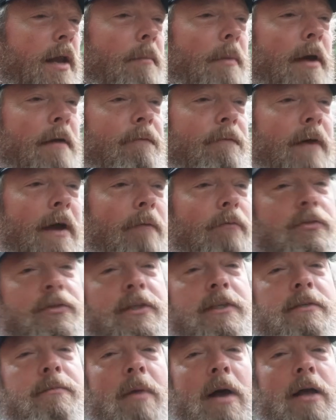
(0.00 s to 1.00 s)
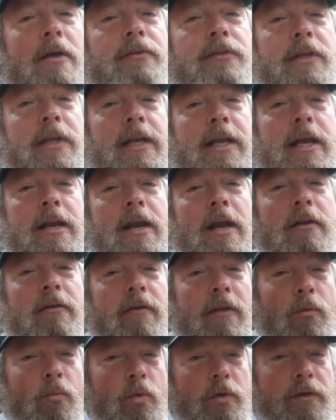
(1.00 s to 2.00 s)
about five or six miles to the
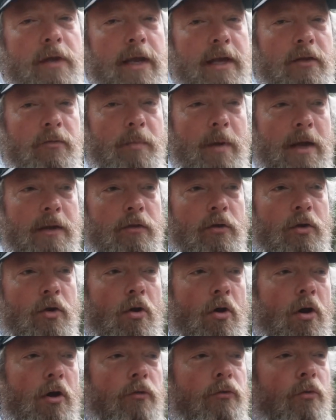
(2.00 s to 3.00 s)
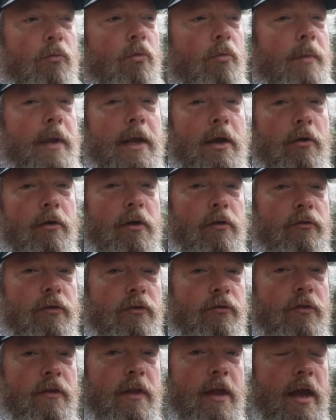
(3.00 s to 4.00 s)
connector that would take us back to the car, so we'll make our
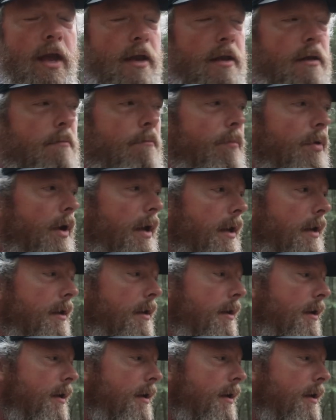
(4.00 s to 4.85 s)
decision then. But